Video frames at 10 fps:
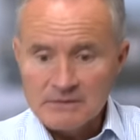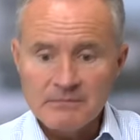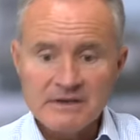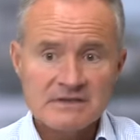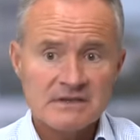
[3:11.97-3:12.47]

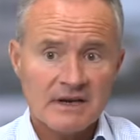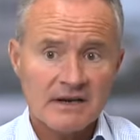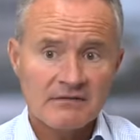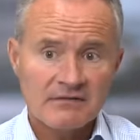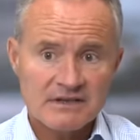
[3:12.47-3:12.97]
means that
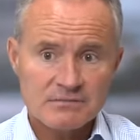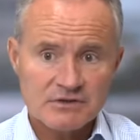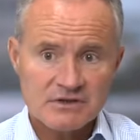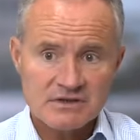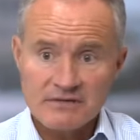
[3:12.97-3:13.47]
an investment
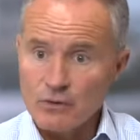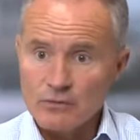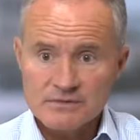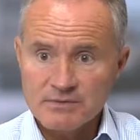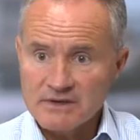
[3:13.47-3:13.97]
trust, I've
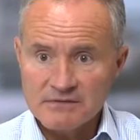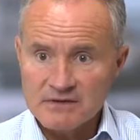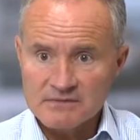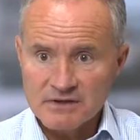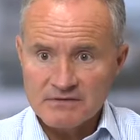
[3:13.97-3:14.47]
always believed
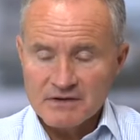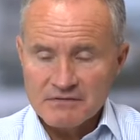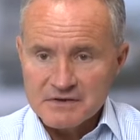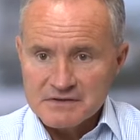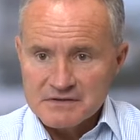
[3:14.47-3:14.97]
this, my very
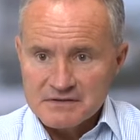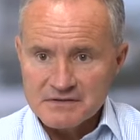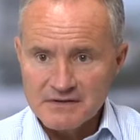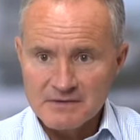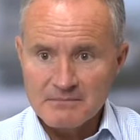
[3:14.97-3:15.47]
first
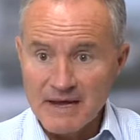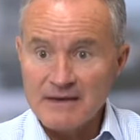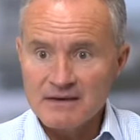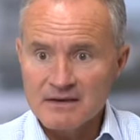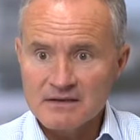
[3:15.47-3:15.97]

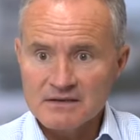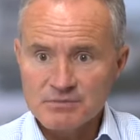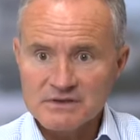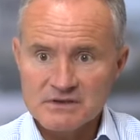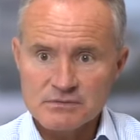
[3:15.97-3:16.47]
mandate in this
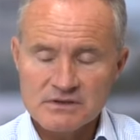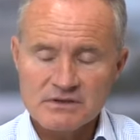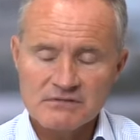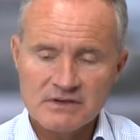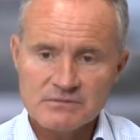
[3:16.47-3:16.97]
business was an
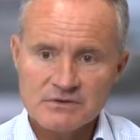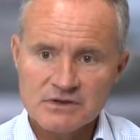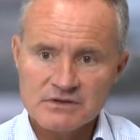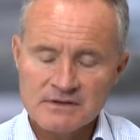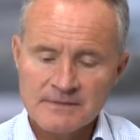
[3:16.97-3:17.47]
investment trust.